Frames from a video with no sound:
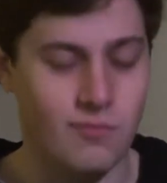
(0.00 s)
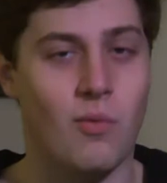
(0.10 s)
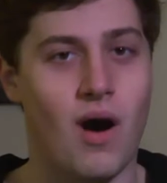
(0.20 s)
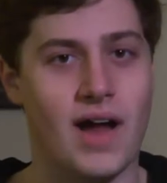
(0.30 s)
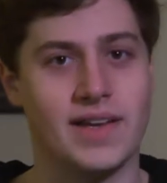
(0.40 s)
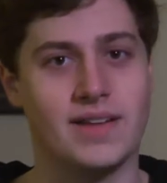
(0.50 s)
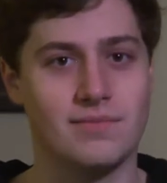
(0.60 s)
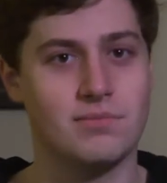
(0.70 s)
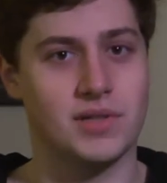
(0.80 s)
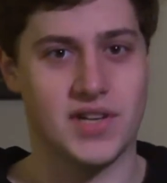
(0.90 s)
want it
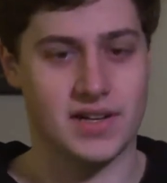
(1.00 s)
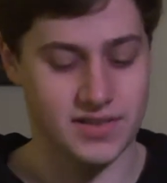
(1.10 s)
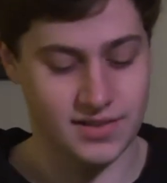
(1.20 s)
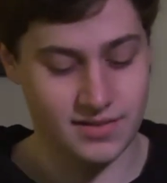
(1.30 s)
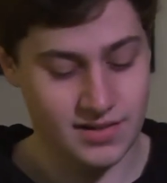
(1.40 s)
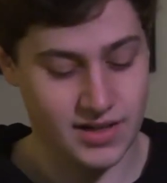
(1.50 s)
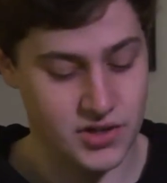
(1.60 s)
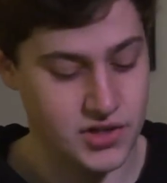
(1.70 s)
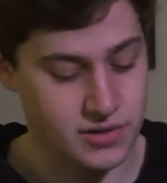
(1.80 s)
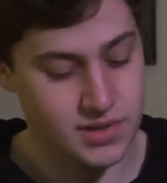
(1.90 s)
protected in
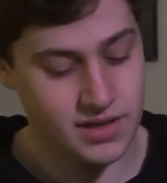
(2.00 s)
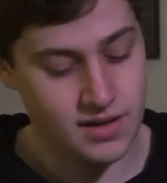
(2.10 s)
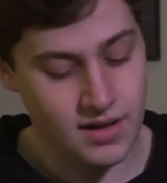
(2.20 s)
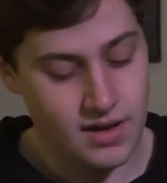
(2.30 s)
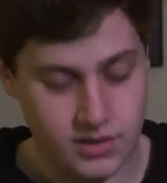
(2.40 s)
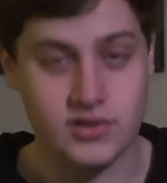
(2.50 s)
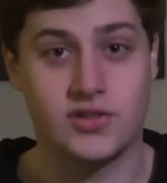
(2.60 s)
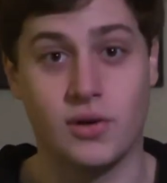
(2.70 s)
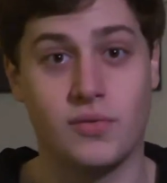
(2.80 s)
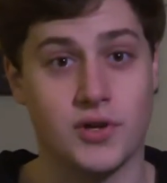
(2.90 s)
shipment.
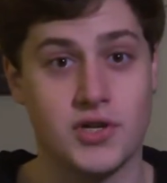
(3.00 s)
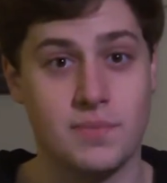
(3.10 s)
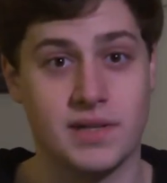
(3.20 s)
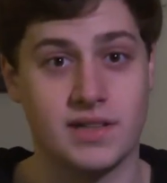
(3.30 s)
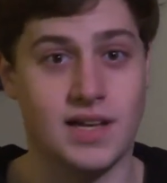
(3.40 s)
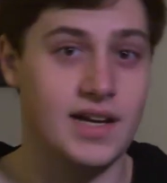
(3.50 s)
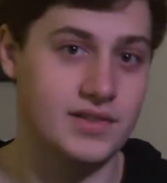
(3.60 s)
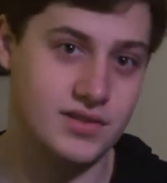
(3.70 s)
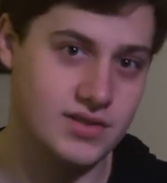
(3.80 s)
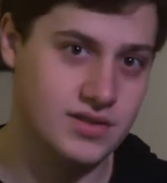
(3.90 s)
So if you're shipping a
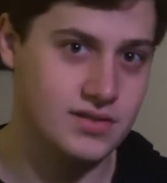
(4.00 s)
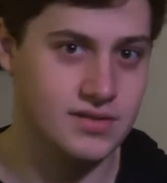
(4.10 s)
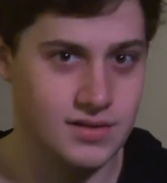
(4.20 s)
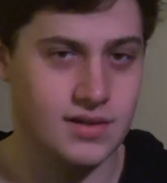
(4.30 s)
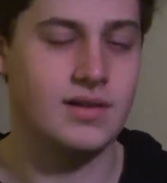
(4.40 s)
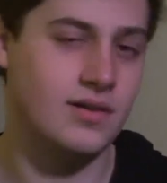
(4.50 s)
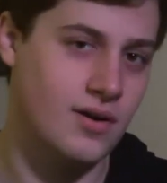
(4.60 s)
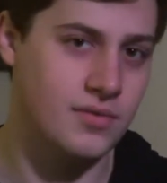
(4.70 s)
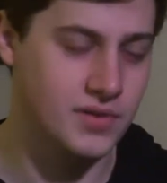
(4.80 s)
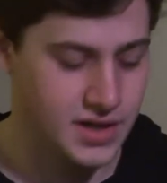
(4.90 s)
lens,
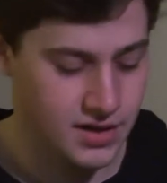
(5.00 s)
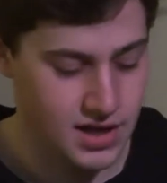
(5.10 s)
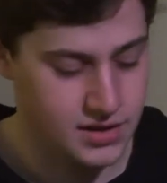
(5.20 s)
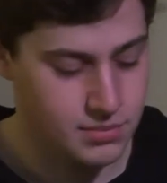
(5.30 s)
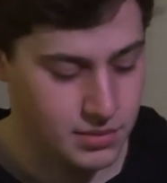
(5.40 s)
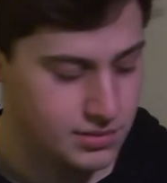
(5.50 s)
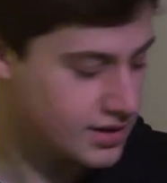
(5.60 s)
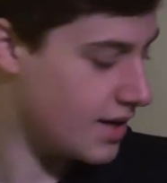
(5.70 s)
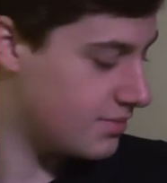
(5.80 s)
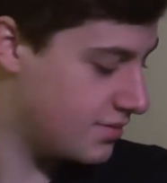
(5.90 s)
overkill on the bubble
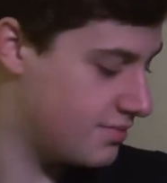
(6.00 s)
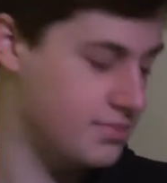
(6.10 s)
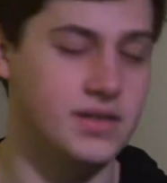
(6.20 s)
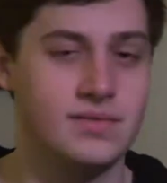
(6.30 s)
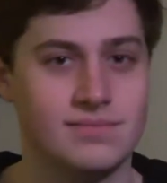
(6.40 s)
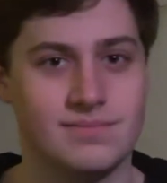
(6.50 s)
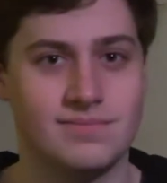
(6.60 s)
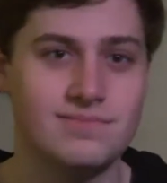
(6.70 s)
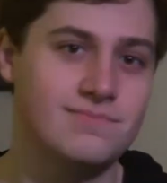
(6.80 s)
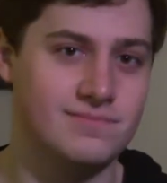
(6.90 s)
wrap, but
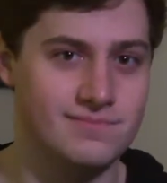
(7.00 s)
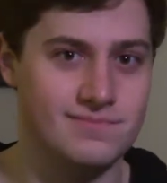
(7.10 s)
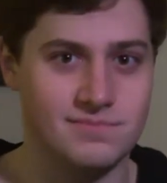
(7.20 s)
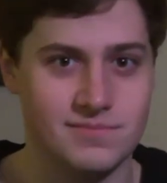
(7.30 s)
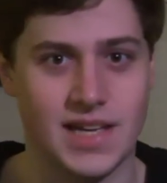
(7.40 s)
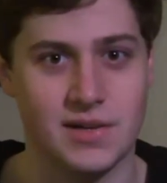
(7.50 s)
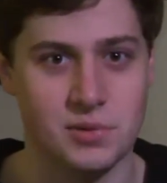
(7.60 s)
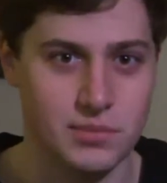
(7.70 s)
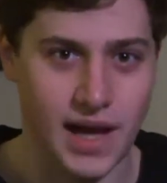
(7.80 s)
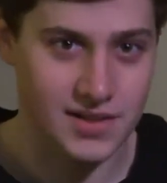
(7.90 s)
get a
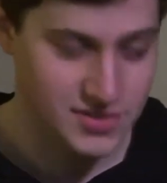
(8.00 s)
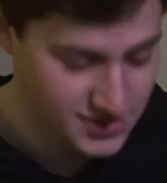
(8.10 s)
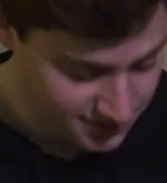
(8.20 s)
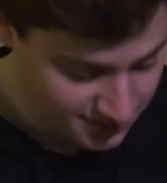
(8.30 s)
real box.